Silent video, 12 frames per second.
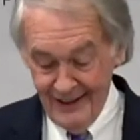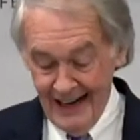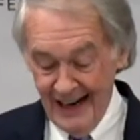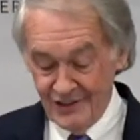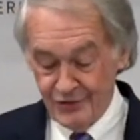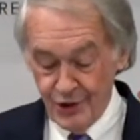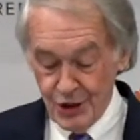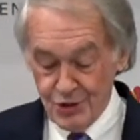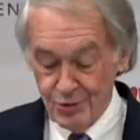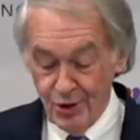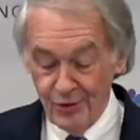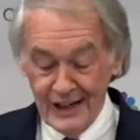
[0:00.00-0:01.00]
as
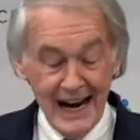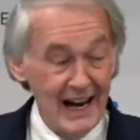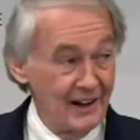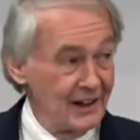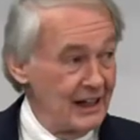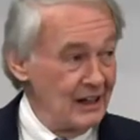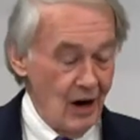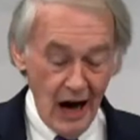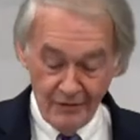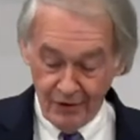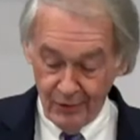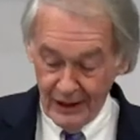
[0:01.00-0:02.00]
virtual reality
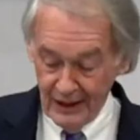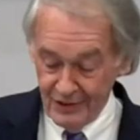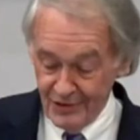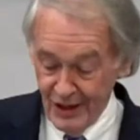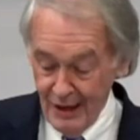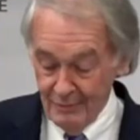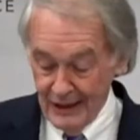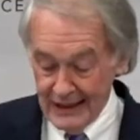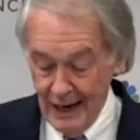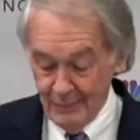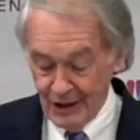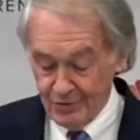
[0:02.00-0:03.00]
offerings
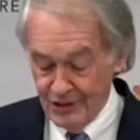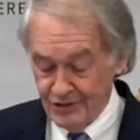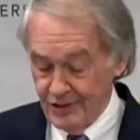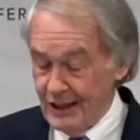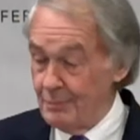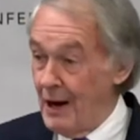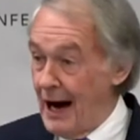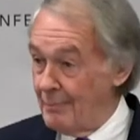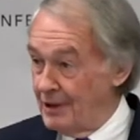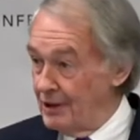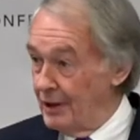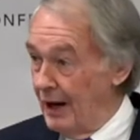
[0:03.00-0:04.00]
become increasingly
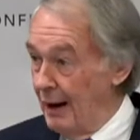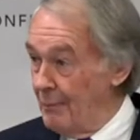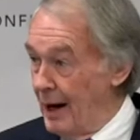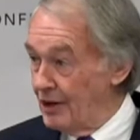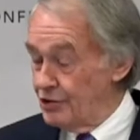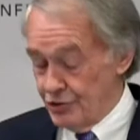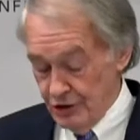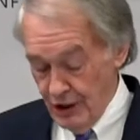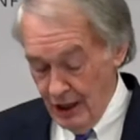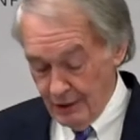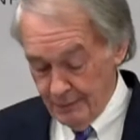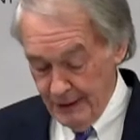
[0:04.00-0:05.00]
popular amongst
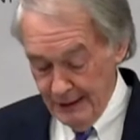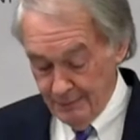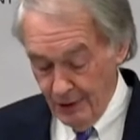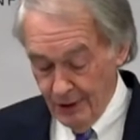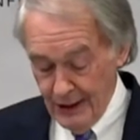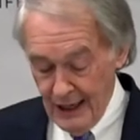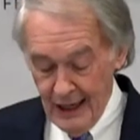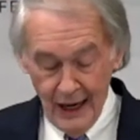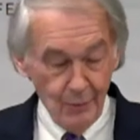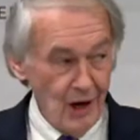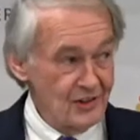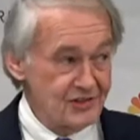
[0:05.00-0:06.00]
young people.
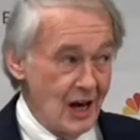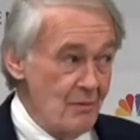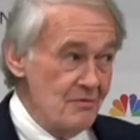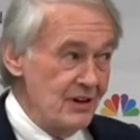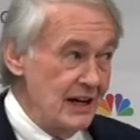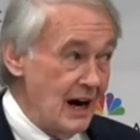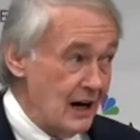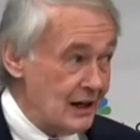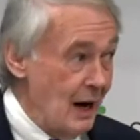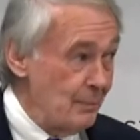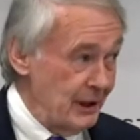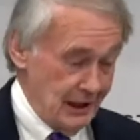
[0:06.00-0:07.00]
And while some VR
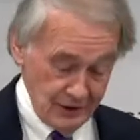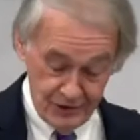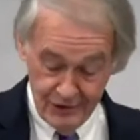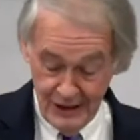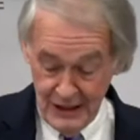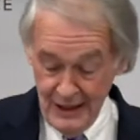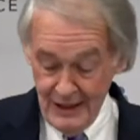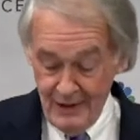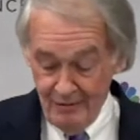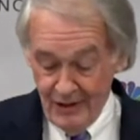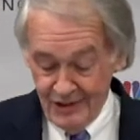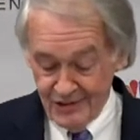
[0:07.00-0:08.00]
companies
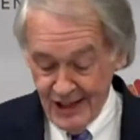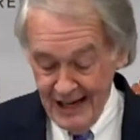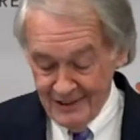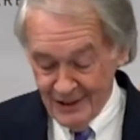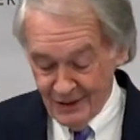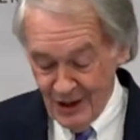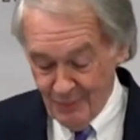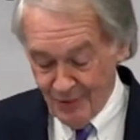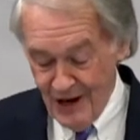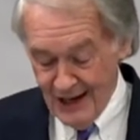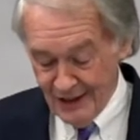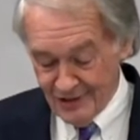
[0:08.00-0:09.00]
state that their
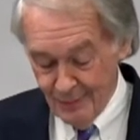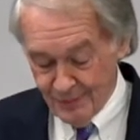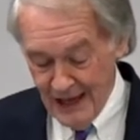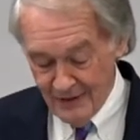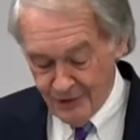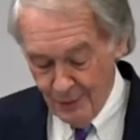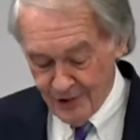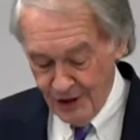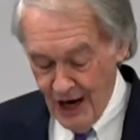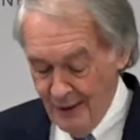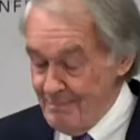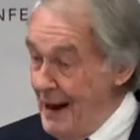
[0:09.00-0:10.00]
products and platforms are
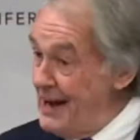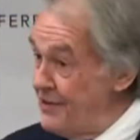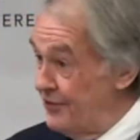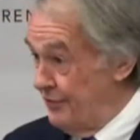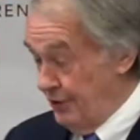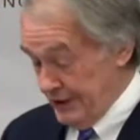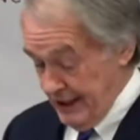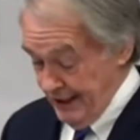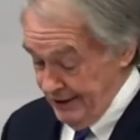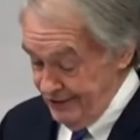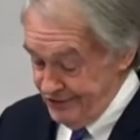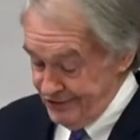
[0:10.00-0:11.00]
not meant for
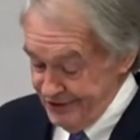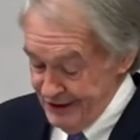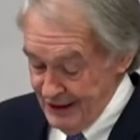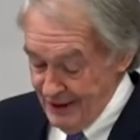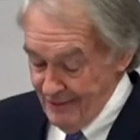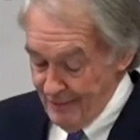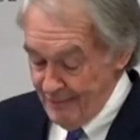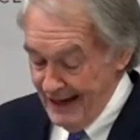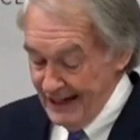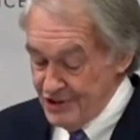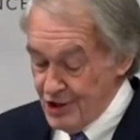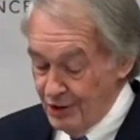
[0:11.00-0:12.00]
kids,
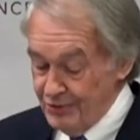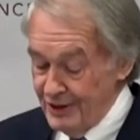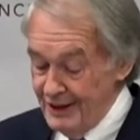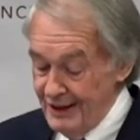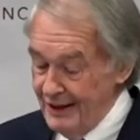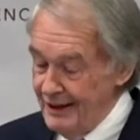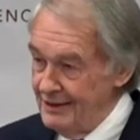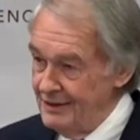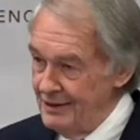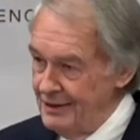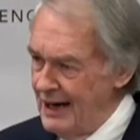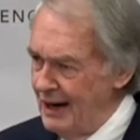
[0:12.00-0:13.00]
many children
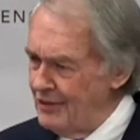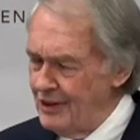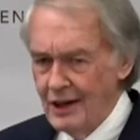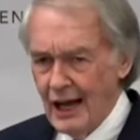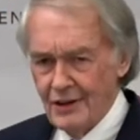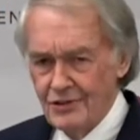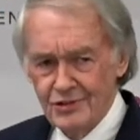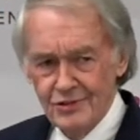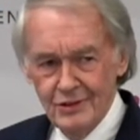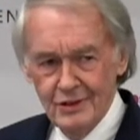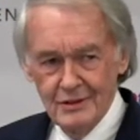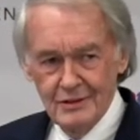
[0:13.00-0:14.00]
nevertheless,
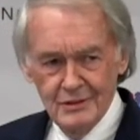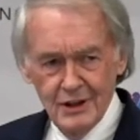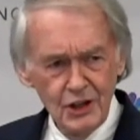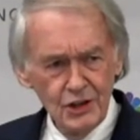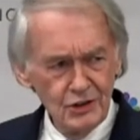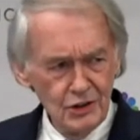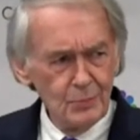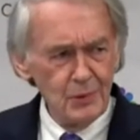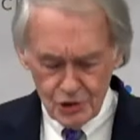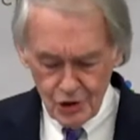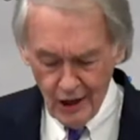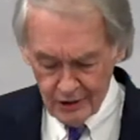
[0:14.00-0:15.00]
and you'd be
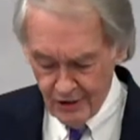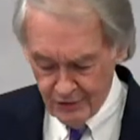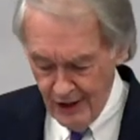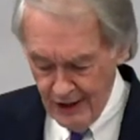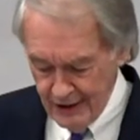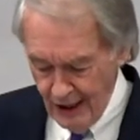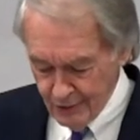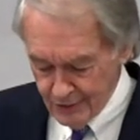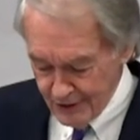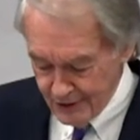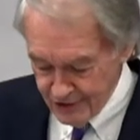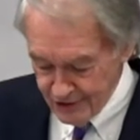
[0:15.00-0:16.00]
shocked to find out
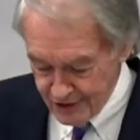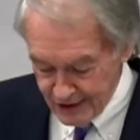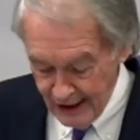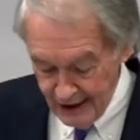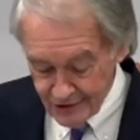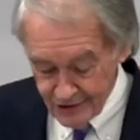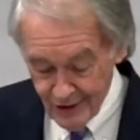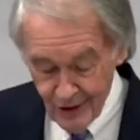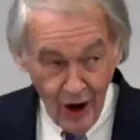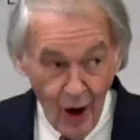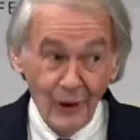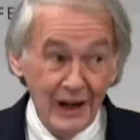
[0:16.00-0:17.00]
that this is the case,
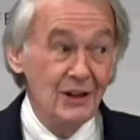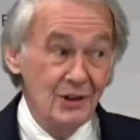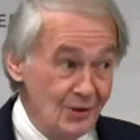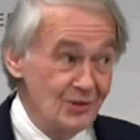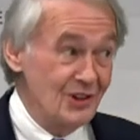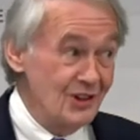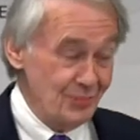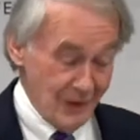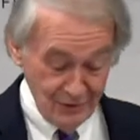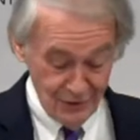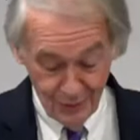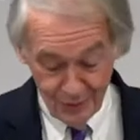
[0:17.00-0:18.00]
already use these
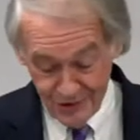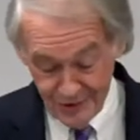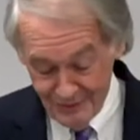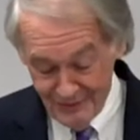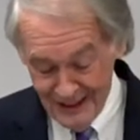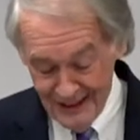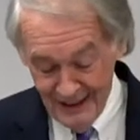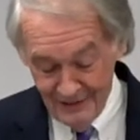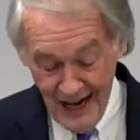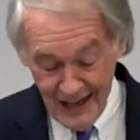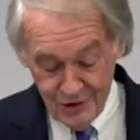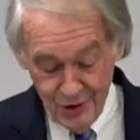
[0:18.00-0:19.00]
platforms. In
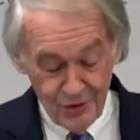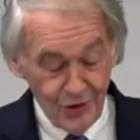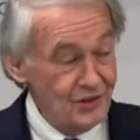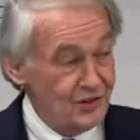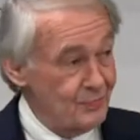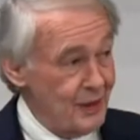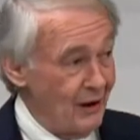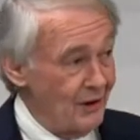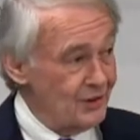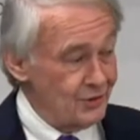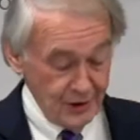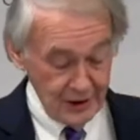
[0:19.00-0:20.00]
fact, 2/3 of
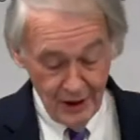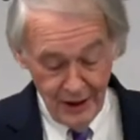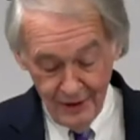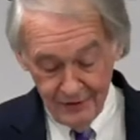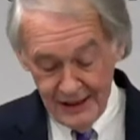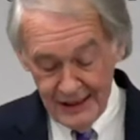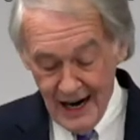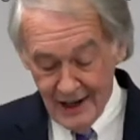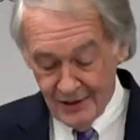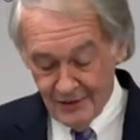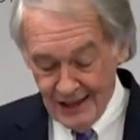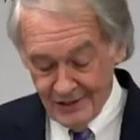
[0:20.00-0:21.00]
parents with VR
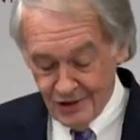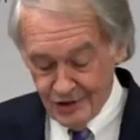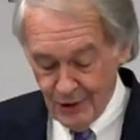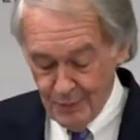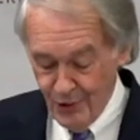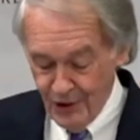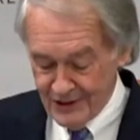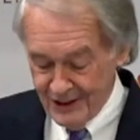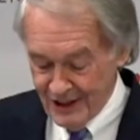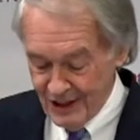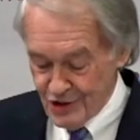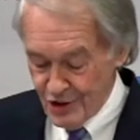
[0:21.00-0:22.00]
devices report that
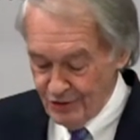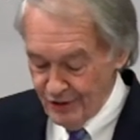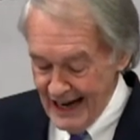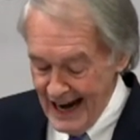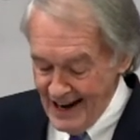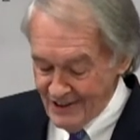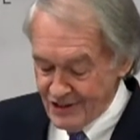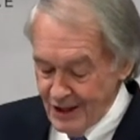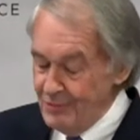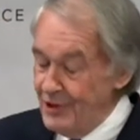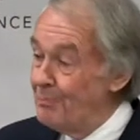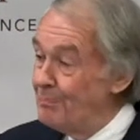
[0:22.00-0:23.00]
their children ask
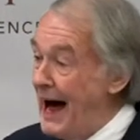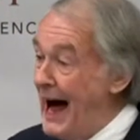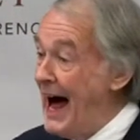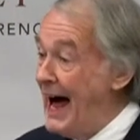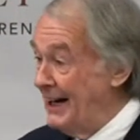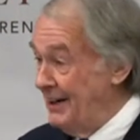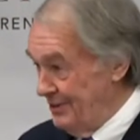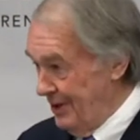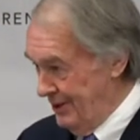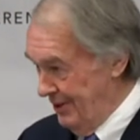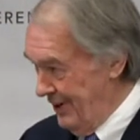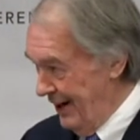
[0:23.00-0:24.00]
them to buy the
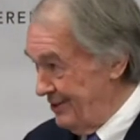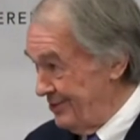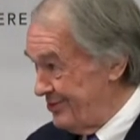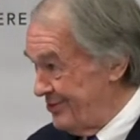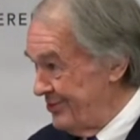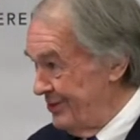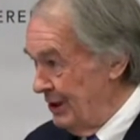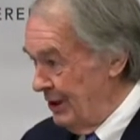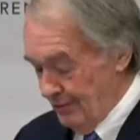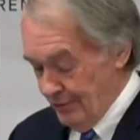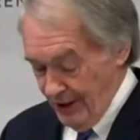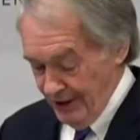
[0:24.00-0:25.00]
device
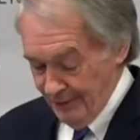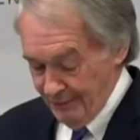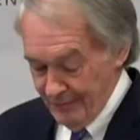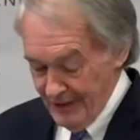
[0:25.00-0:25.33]
for them.